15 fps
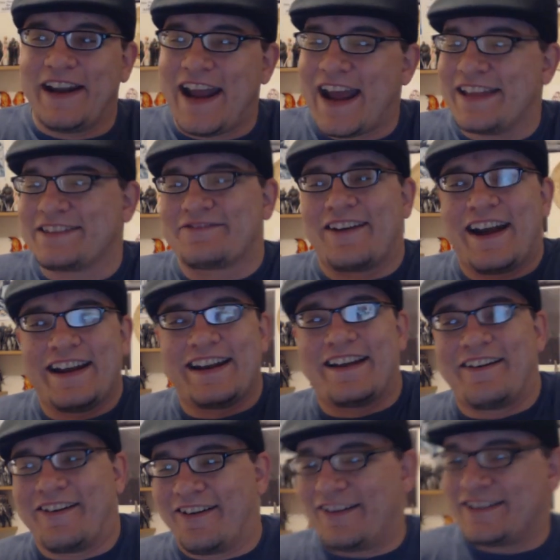and Brienne's riding
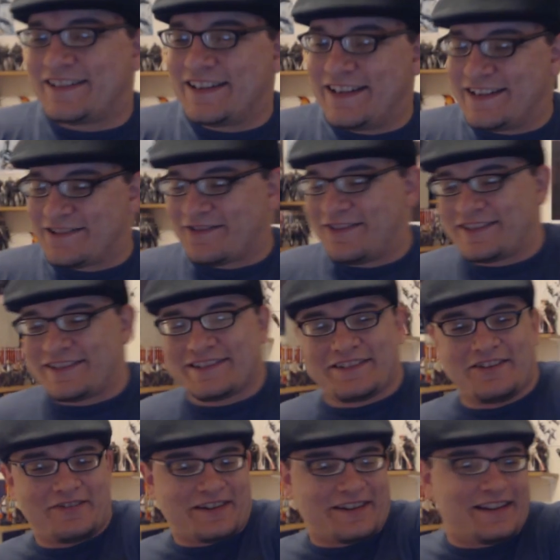on her horse, and his horse is
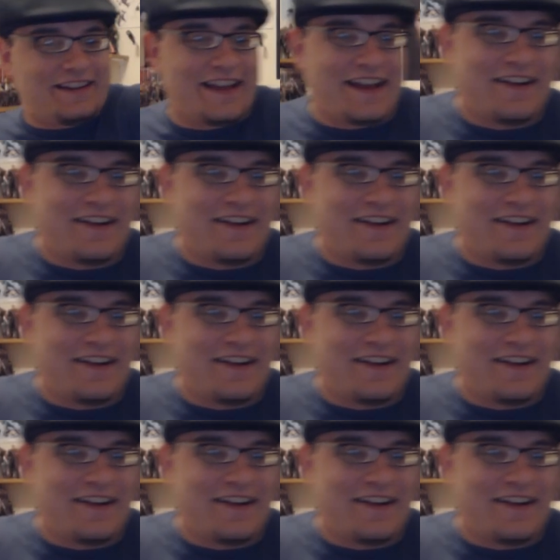going to